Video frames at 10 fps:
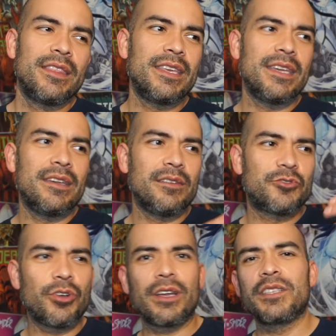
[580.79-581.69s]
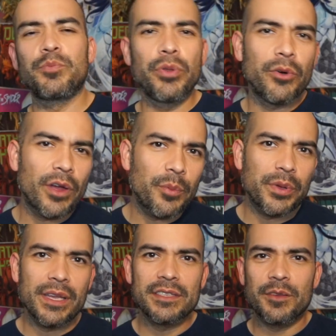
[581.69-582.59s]
the truck gets blown up,
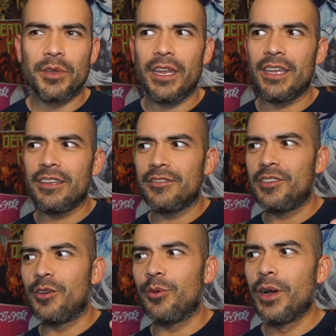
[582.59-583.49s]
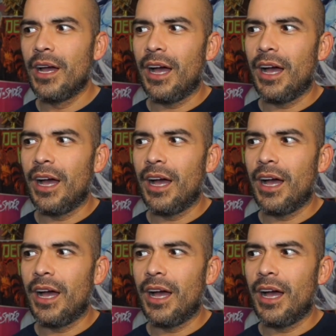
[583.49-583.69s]
he ends up getting, you know,